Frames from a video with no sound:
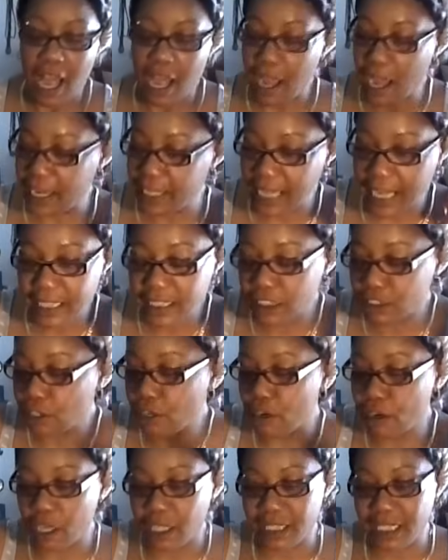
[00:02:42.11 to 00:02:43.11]
And I just
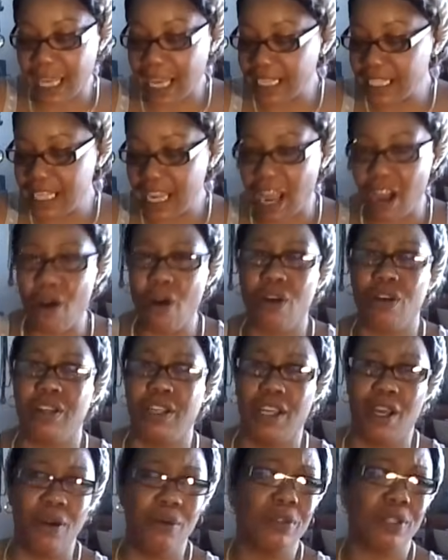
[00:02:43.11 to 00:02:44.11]
heard a lot of y'all are
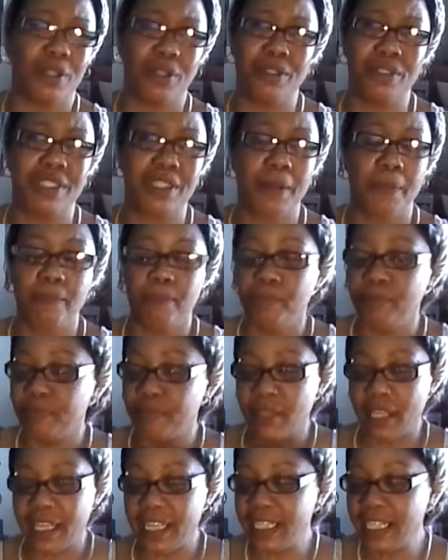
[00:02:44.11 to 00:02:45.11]
loners.
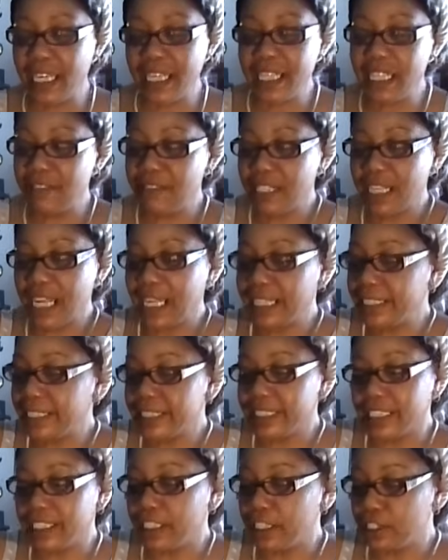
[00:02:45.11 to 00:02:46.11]
It ain't even got
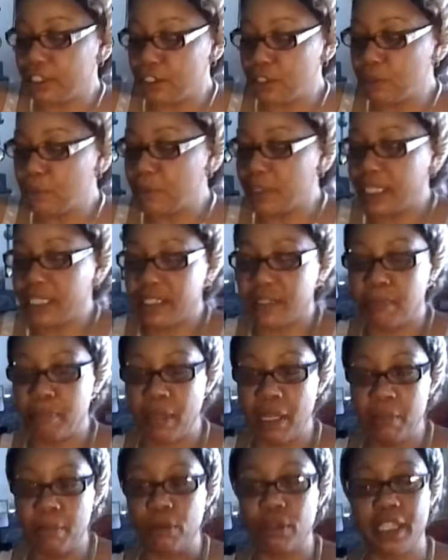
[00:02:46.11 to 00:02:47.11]
nothing to do with
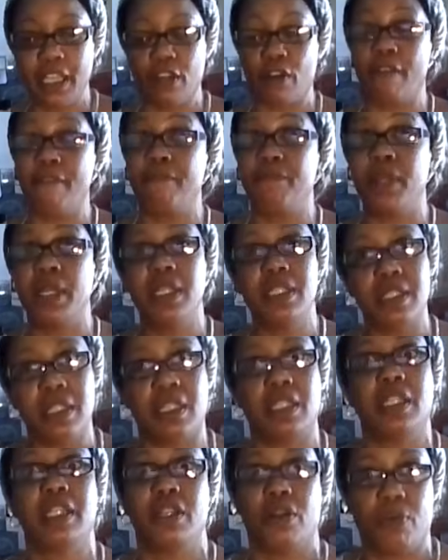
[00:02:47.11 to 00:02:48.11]
people that are
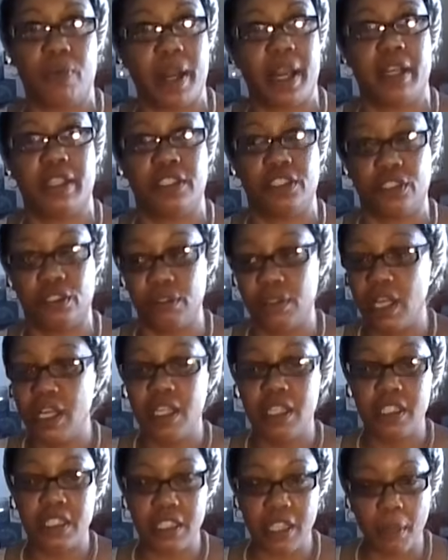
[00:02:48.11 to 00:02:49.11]
physically around you.
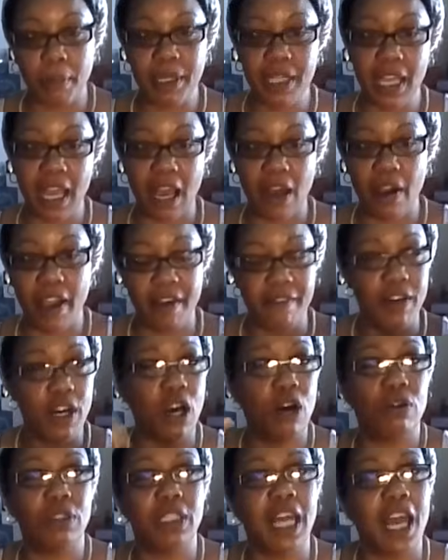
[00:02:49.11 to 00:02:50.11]
Some of y'all have an
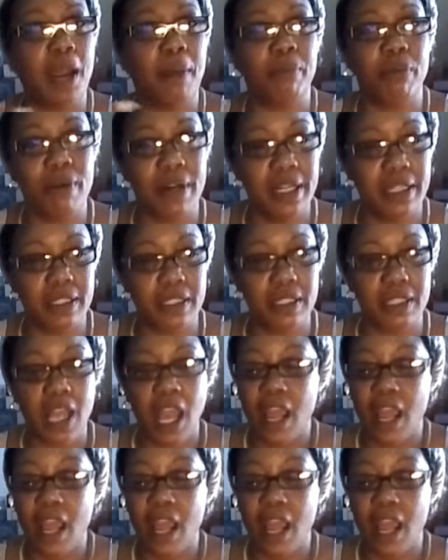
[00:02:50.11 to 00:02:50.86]
online presence.